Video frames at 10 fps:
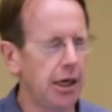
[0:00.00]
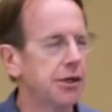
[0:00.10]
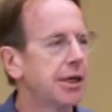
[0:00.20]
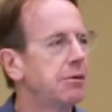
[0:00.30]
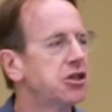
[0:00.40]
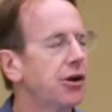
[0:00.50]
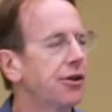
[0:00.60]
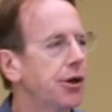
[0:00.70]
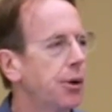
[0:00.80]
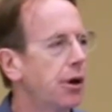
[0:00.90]
and demonstrate
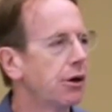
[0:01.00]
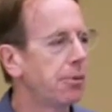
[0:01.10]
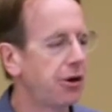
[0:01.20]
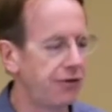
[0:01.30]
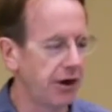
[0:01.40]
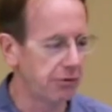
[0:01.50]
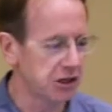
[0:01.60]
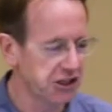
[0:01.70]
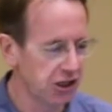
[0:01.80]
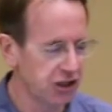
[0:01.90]
that you are a bona fide
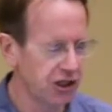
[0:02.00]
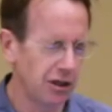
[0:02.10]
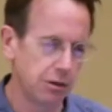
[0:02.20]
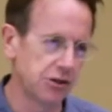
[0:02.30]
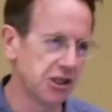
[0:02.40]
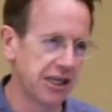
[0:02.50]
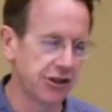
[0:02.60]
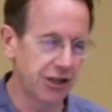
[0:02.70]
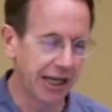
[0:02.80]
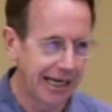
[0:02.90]
researcher, which
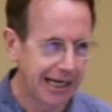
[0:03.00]
essentially,